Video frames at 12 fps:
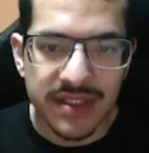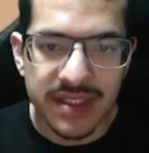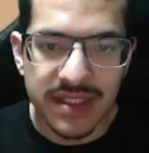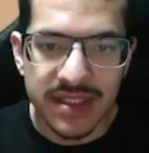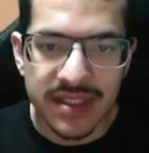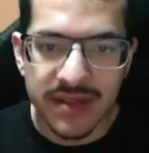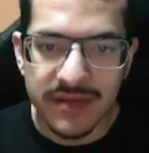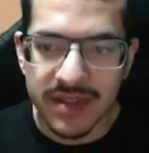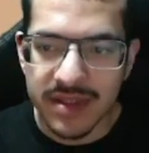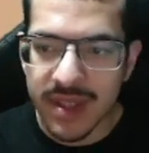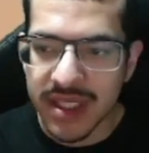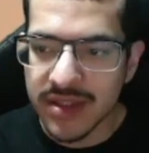is
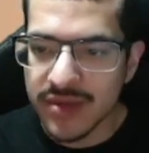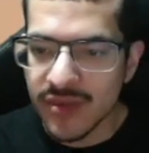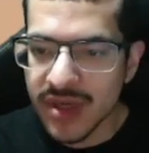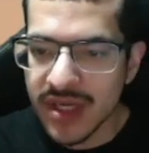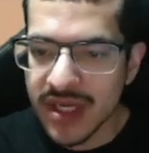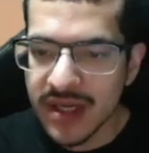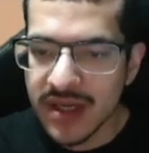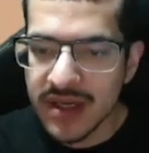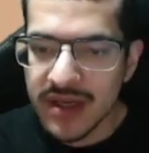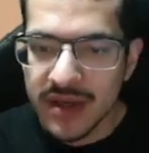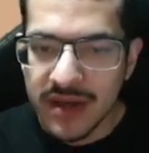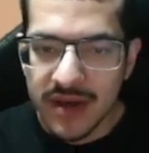self-explanatory.
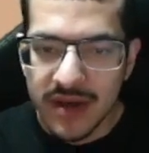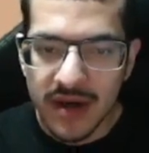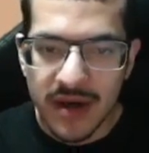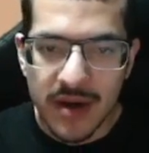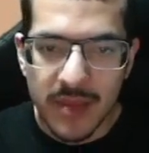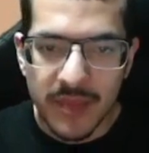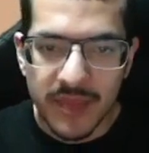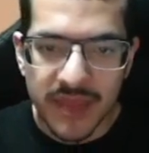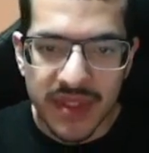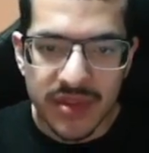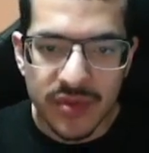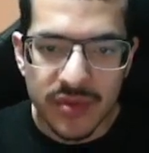
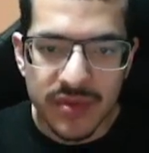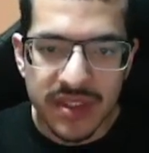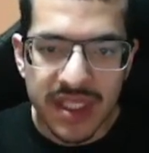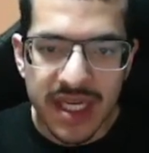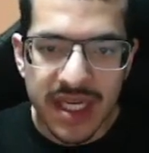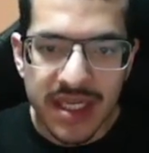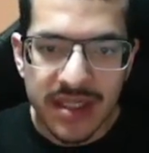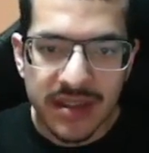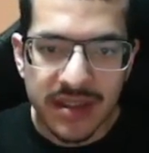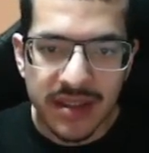This whole side,